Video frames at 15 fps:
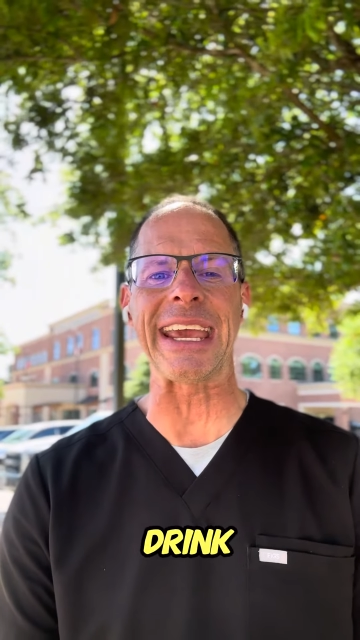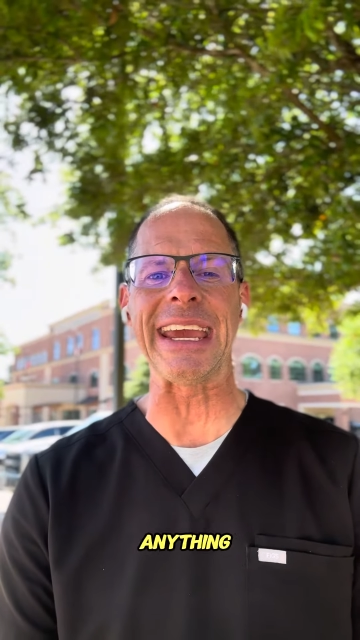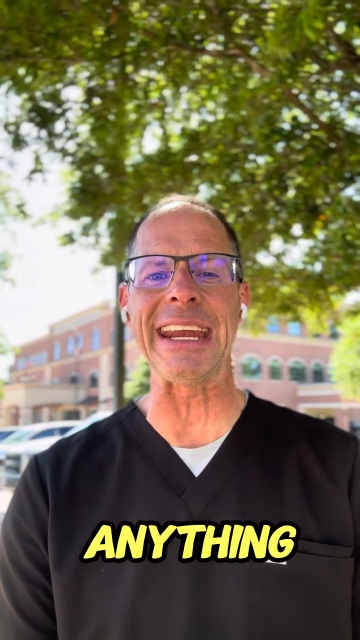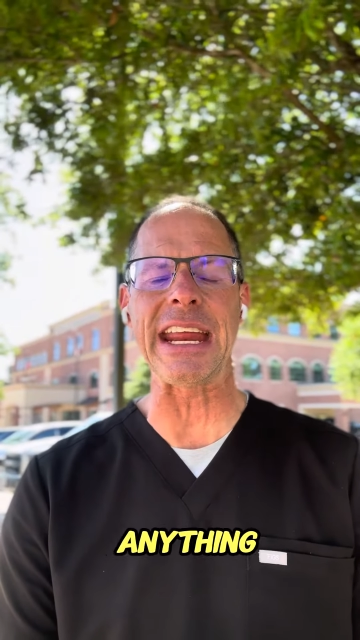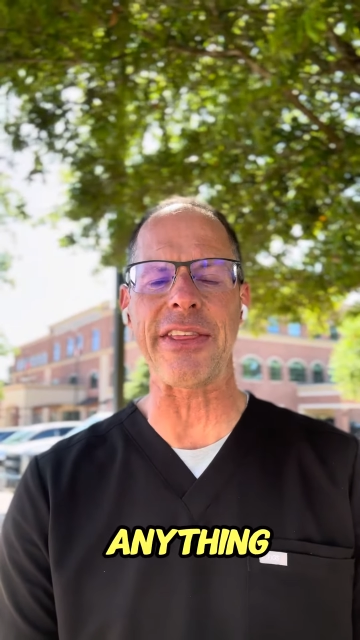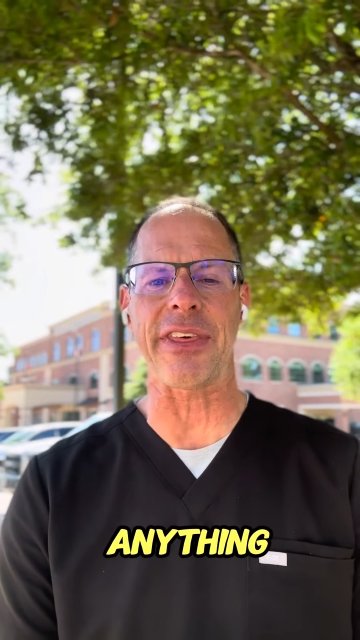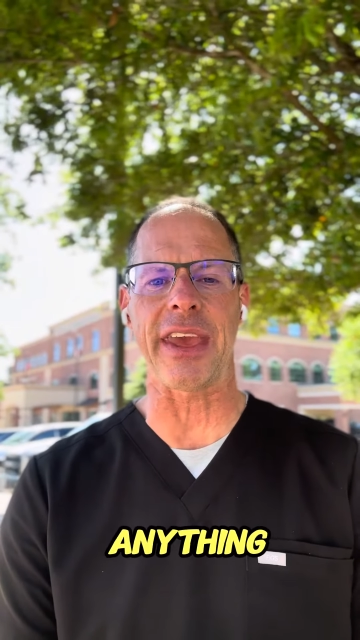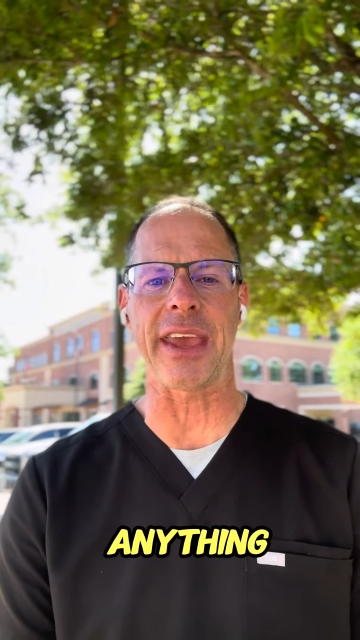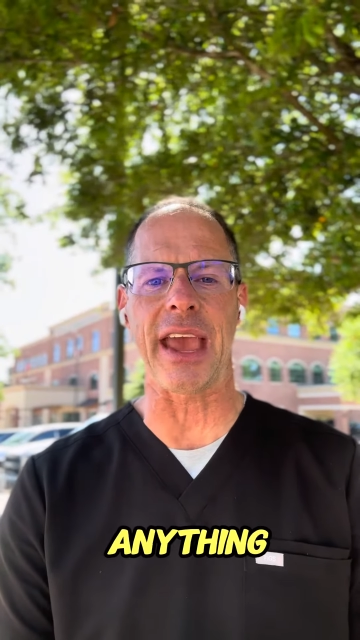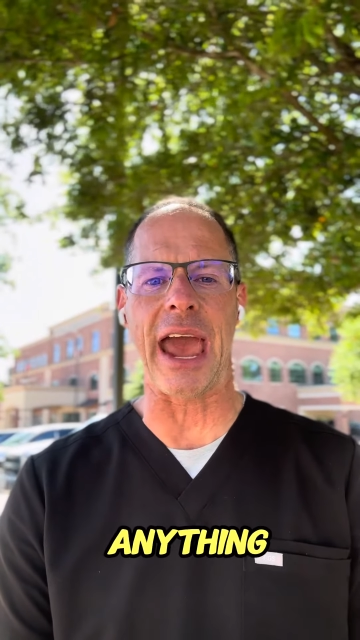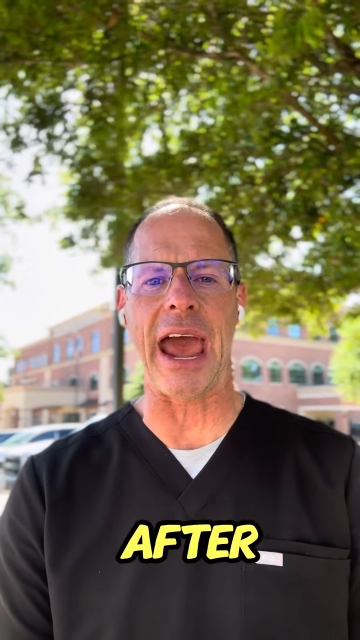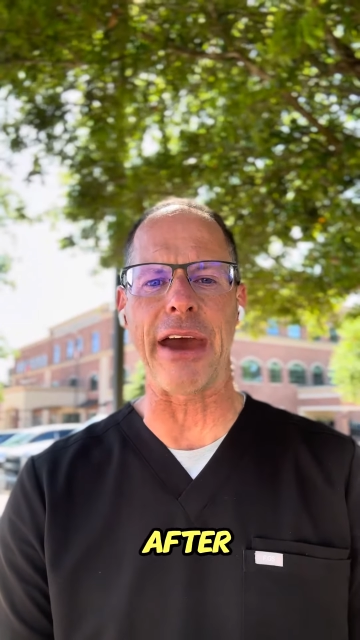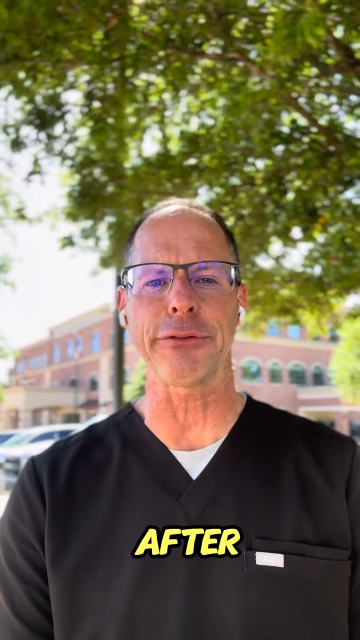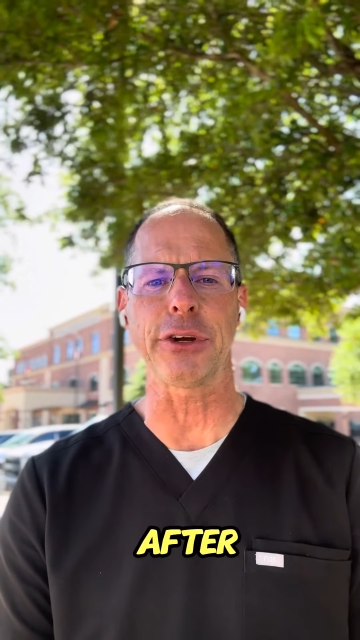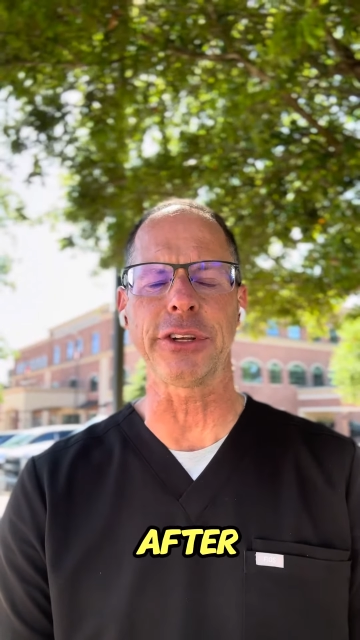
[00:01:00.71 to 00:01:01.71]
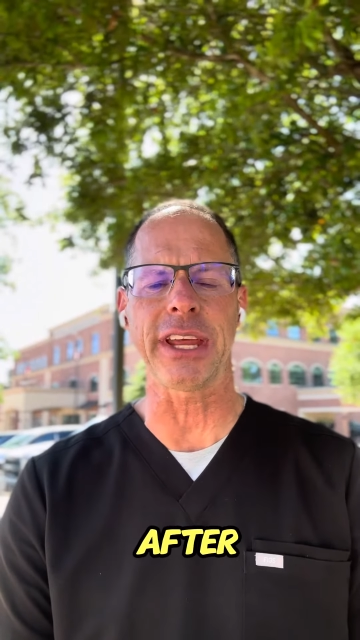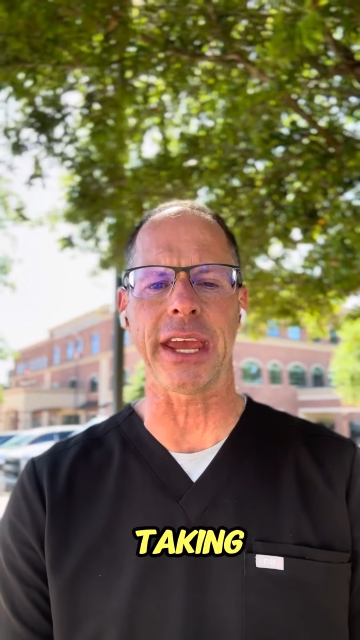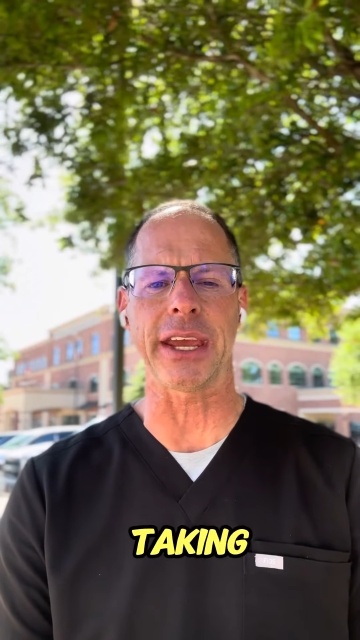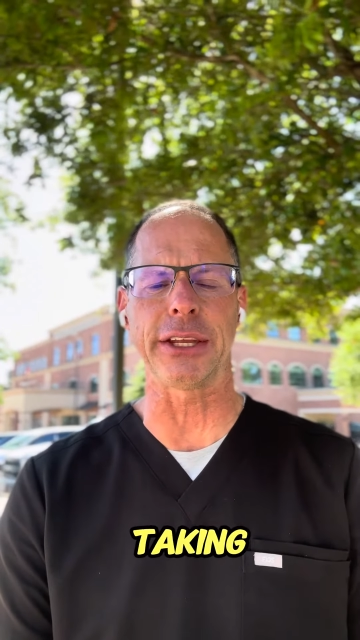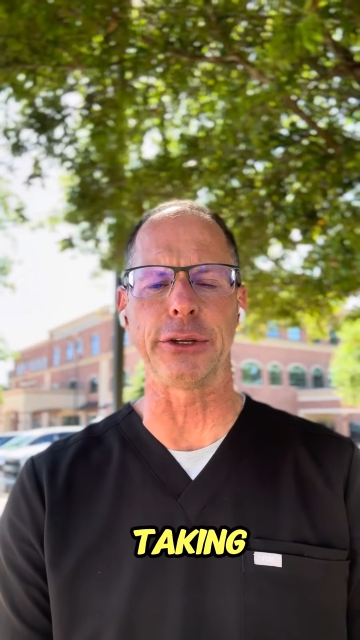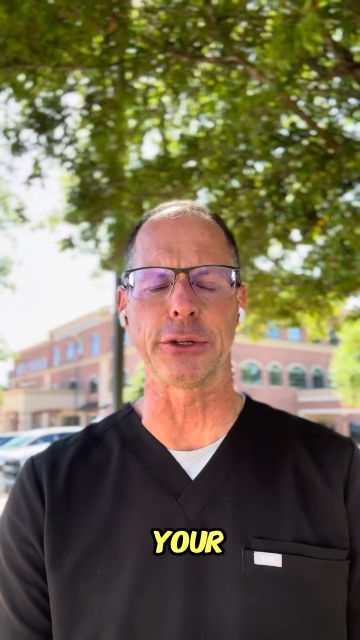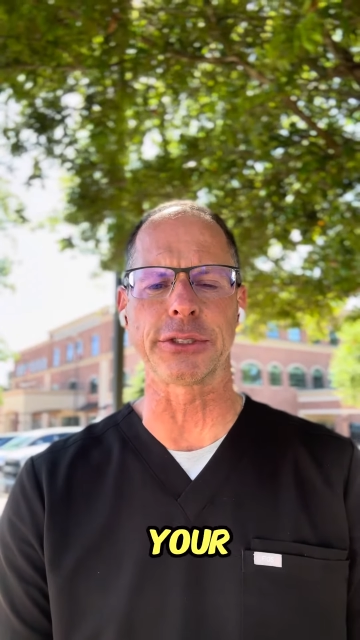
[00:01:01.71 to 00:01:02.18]
anything after
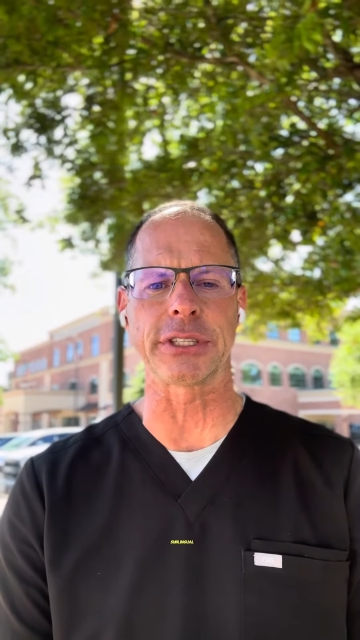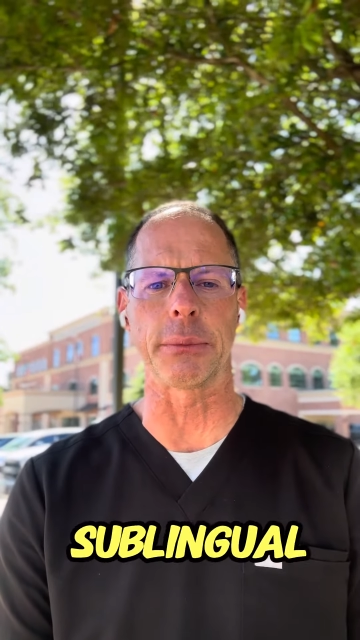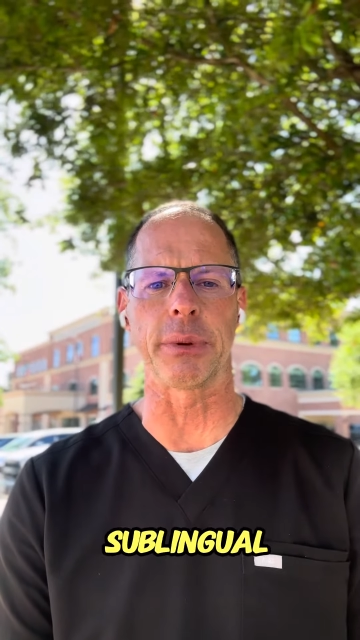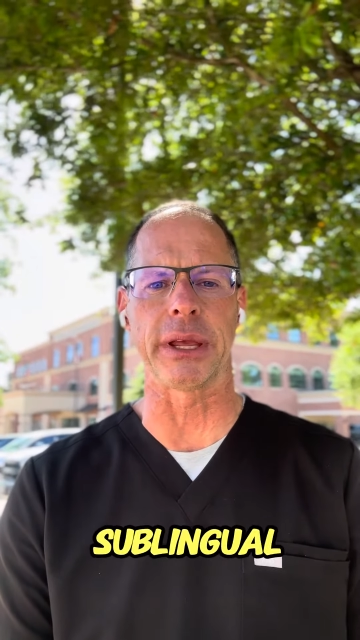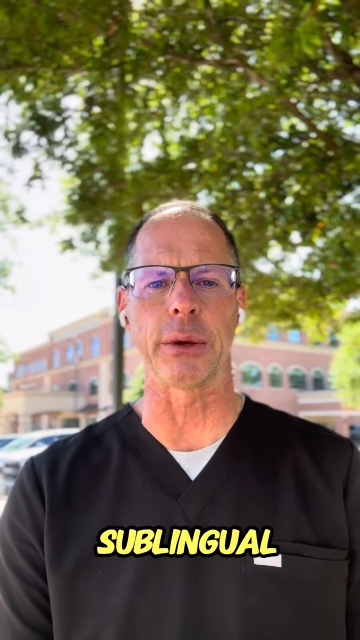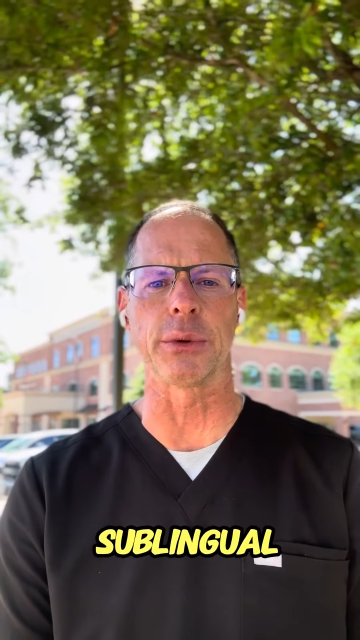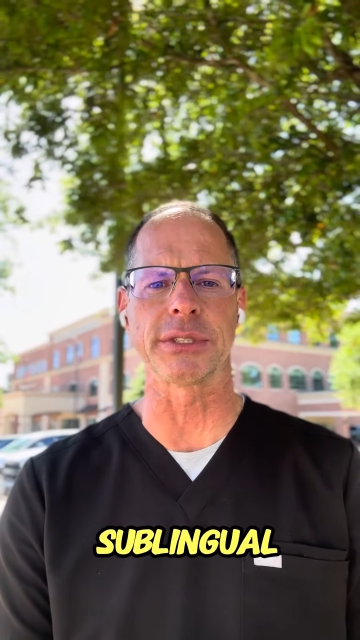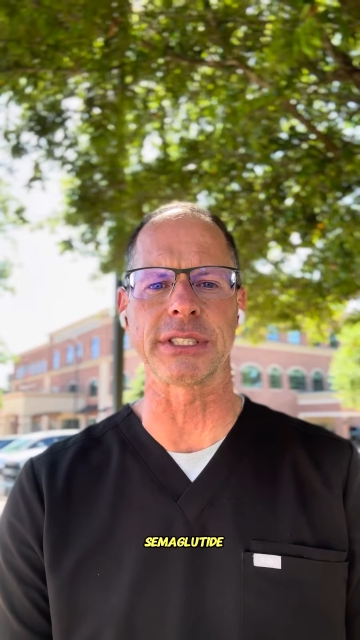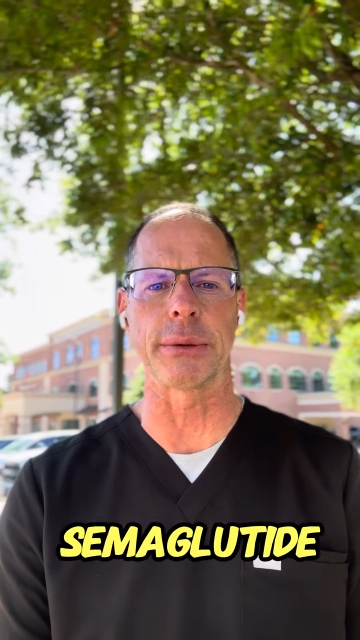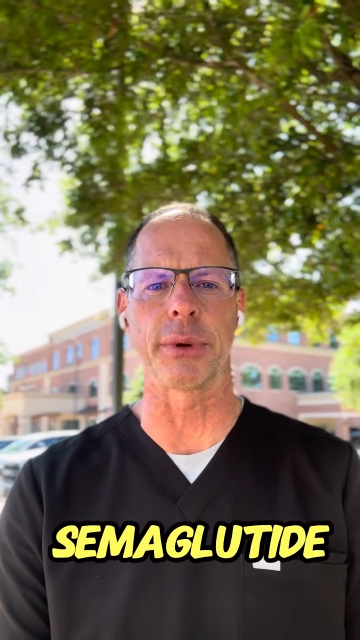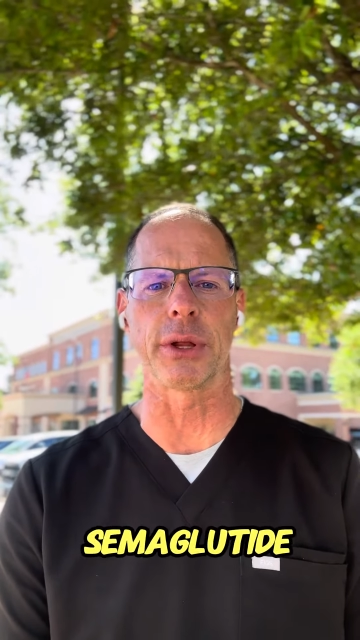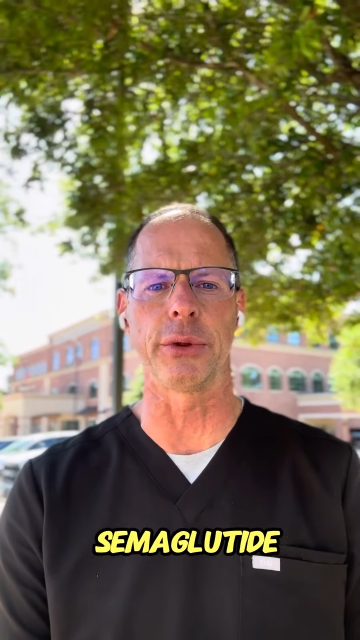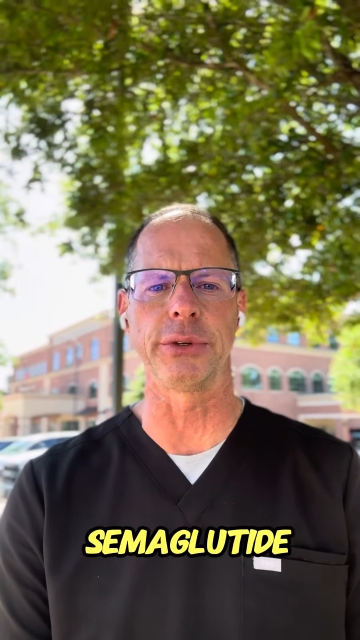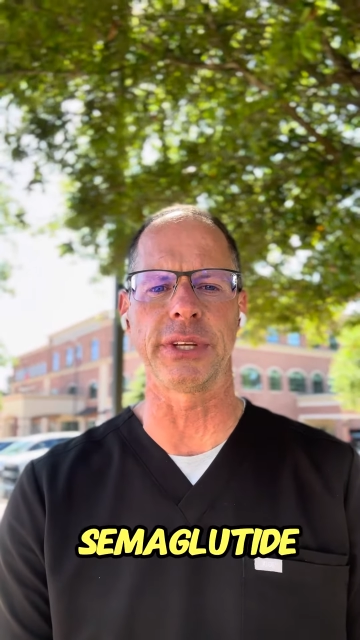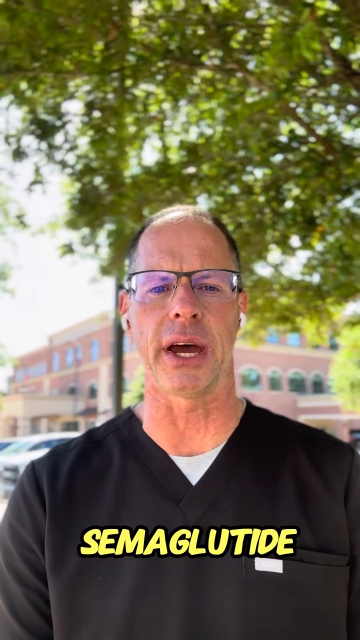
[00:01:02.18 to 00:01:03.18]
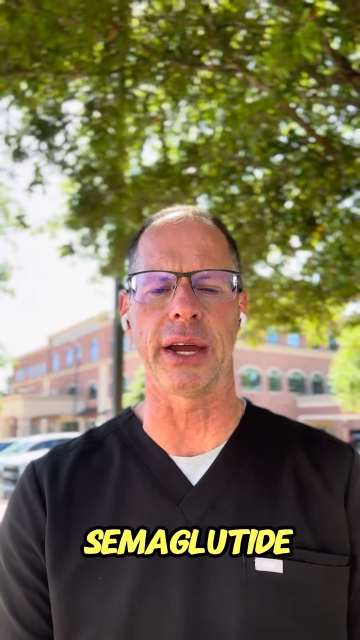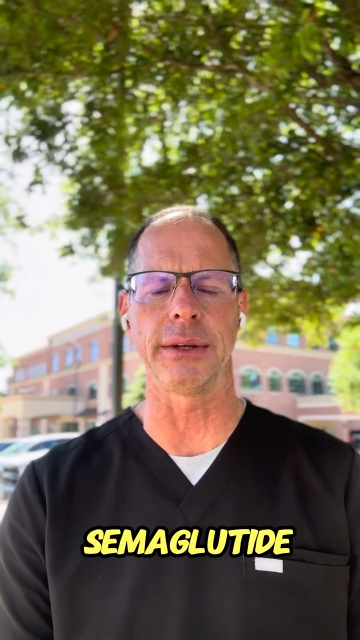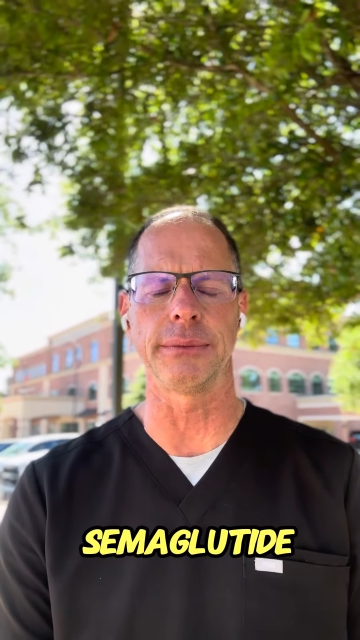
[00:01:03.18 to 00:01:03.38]
taking your sublingual semaglutide.